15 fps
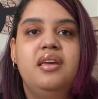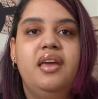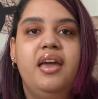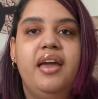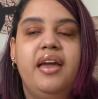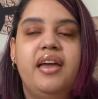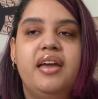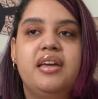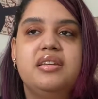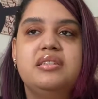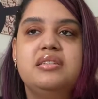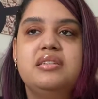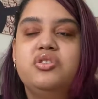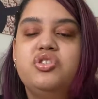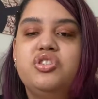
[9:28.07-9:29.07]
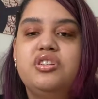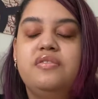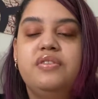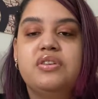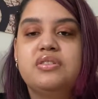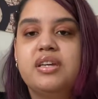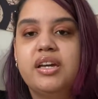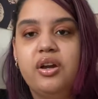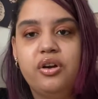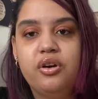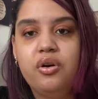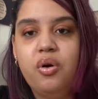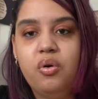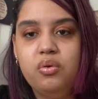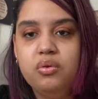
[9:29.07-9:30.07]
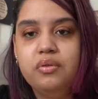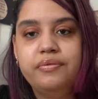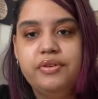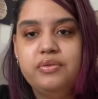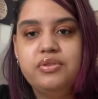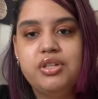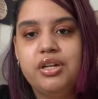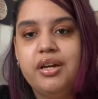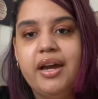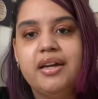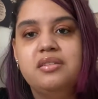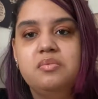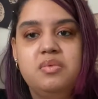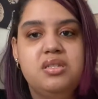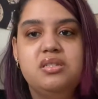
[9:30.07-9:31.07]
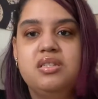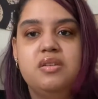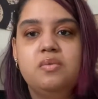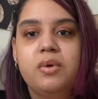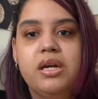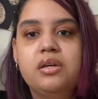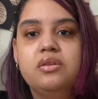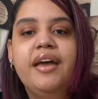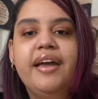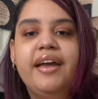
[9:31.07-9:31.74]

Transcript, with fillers: and she feels like her whole future has been derailed.